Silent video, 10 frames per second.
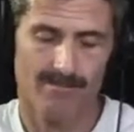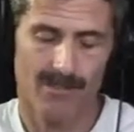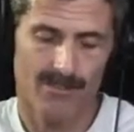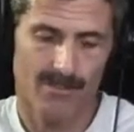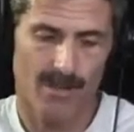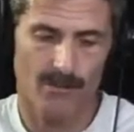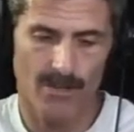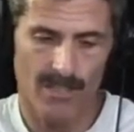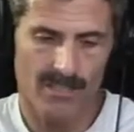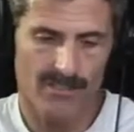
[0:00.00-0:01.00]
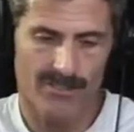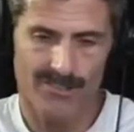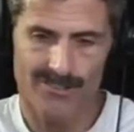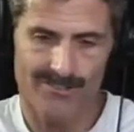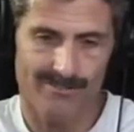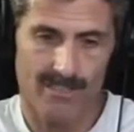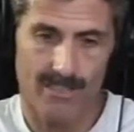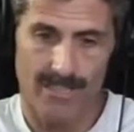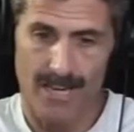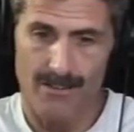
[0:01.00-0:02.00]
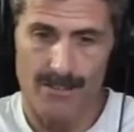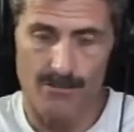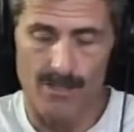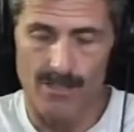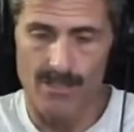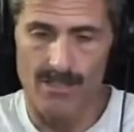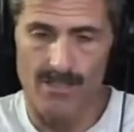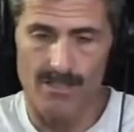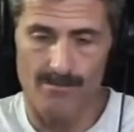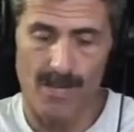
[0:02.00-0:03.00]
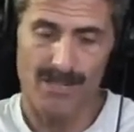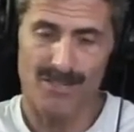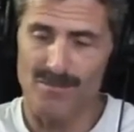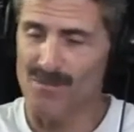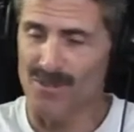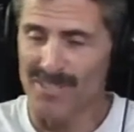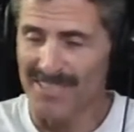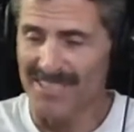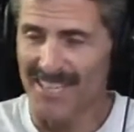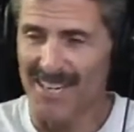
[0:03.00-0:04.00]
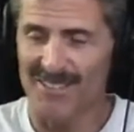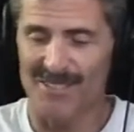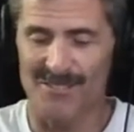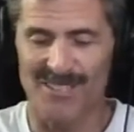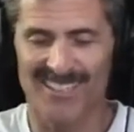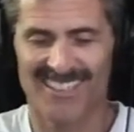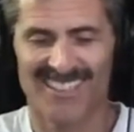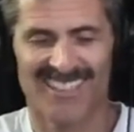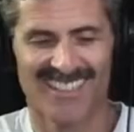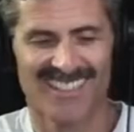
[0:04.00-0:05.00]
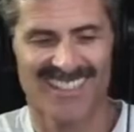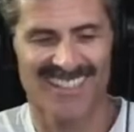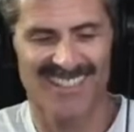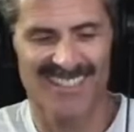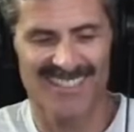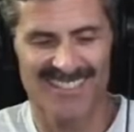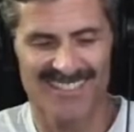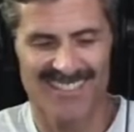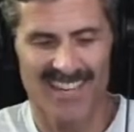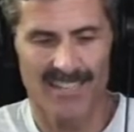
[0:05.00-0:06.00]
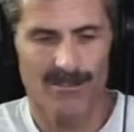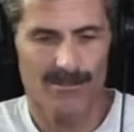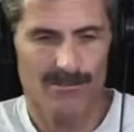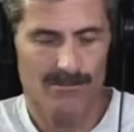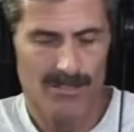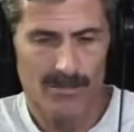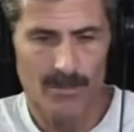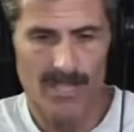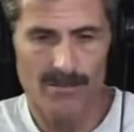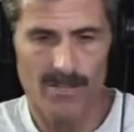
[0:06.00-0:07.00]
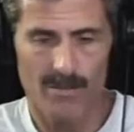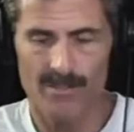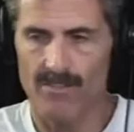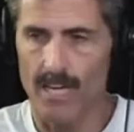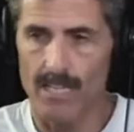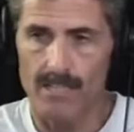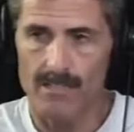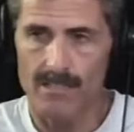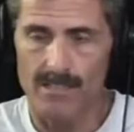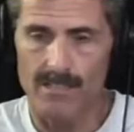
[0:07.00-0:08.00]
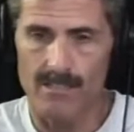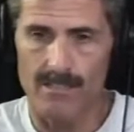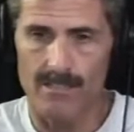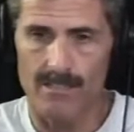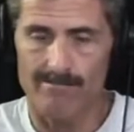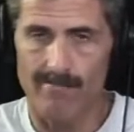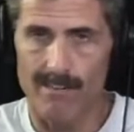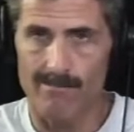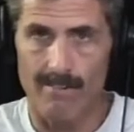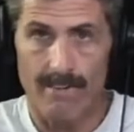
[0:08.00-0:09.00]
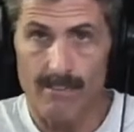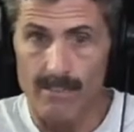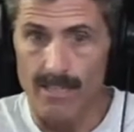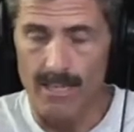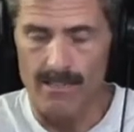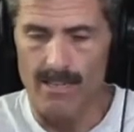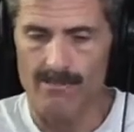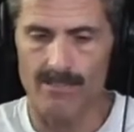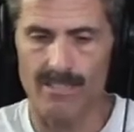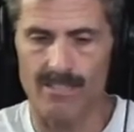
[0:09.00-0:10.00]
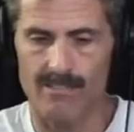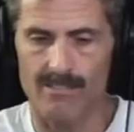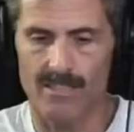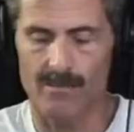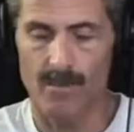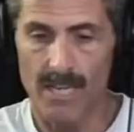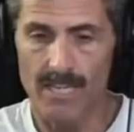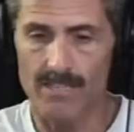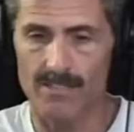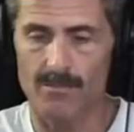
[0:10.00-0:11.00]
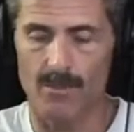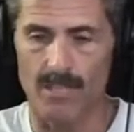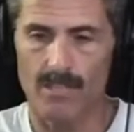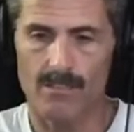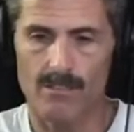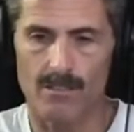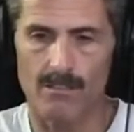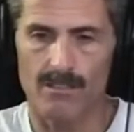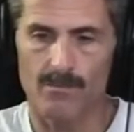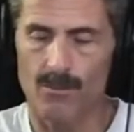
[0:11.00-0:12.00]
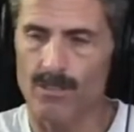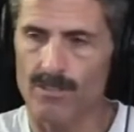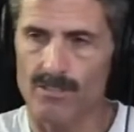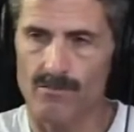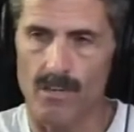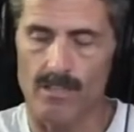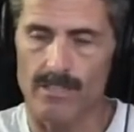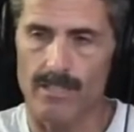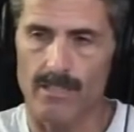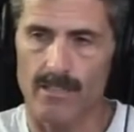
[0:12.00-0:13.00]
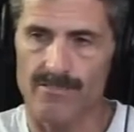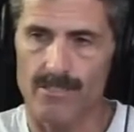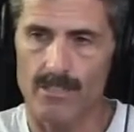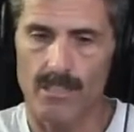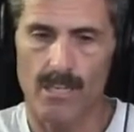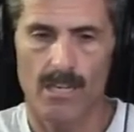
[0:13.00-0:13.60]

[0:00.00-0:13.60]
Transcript: most of my work is just accounting work, back to the boring accounting work. Mm-hmm. I go to speak when I'm invited. I rarely ever get paid to speak, mm-hmm. so it's more just a volunteer effort.